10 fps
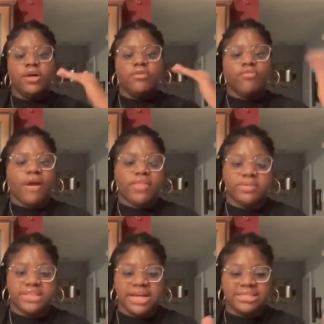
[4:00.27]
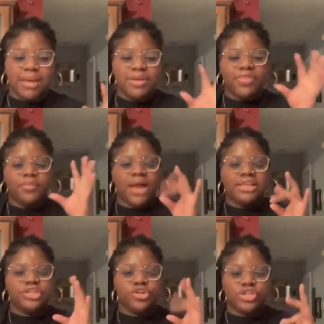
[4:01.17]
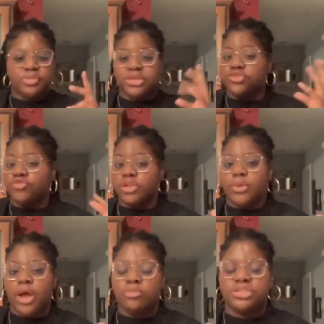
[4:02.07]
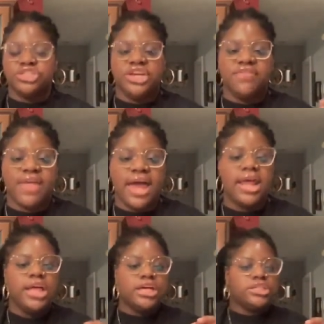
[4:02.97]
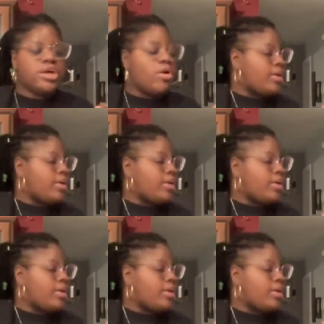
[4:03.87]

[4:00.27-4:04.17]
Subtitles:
frying them a second time to get them nice and crispy is really what helps achieve that. So